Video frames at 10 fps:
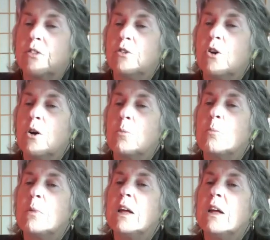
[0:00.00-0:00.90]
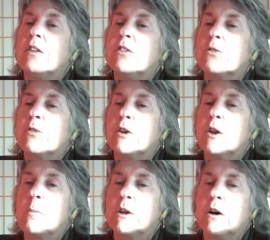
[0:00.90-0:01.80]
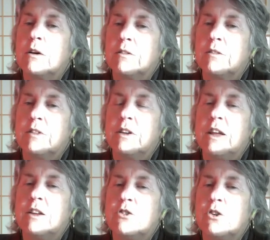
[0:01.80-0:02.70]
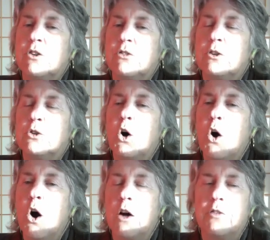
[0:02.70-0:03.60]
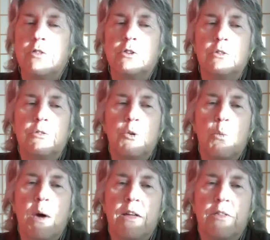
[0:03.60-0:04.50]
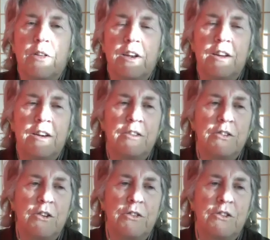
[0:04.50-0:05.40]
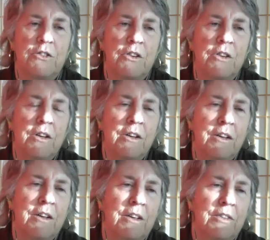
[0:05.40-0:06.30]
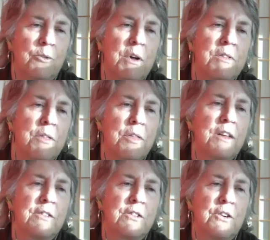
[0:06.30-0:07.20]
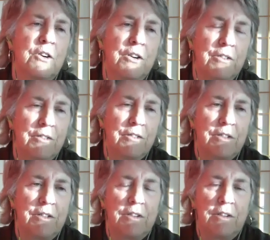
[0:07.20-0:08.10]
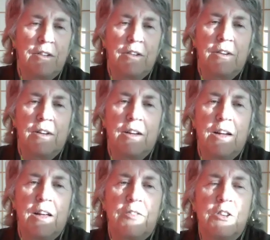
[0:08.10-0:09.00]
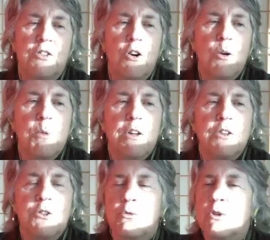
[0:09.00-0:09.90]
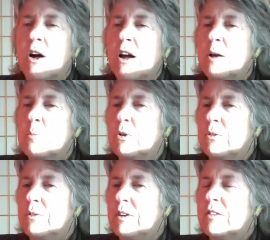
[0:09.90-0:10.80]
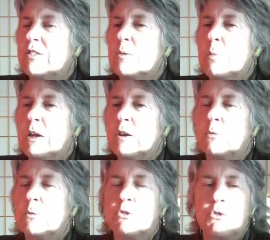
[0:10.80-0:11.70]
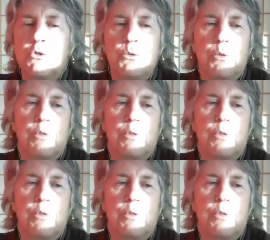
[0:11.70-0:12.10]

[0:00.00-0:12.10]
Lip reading: The Dharma means phenomena, the nature, the law, the way that it is, the way that things are. And the Dharma is reliable. It's dependable truth.